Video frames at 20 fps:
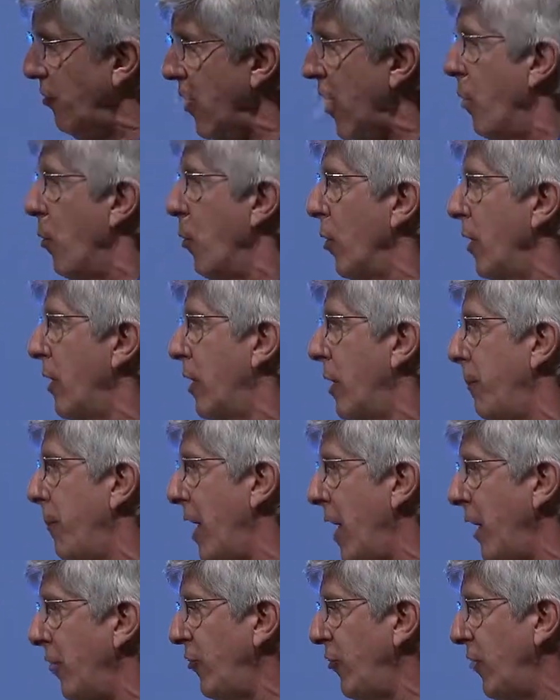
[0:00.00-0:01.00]
network
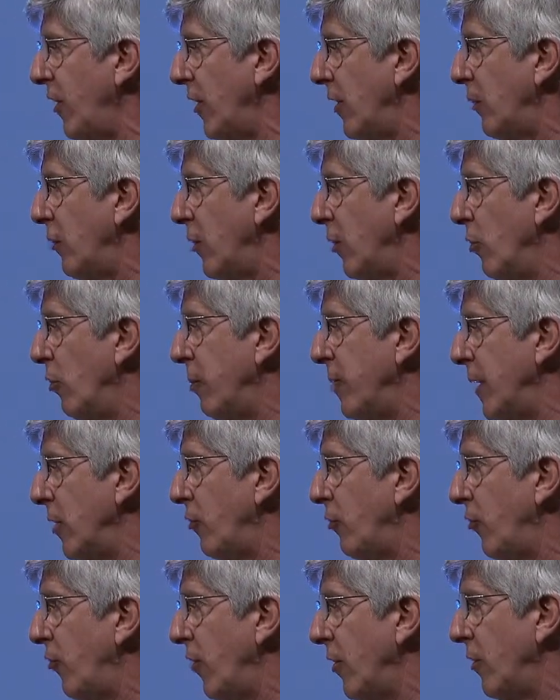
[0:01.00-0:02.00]
capacity that we will be
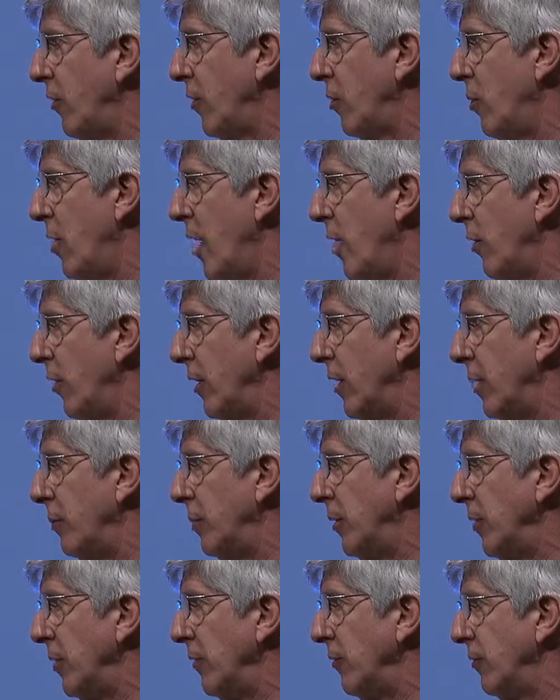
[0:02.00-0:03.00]
interested in acquiring, I
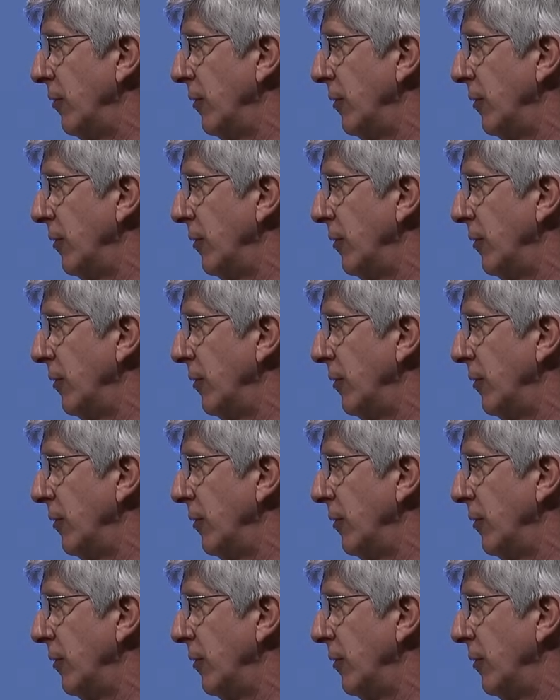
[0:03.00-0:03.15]
believe.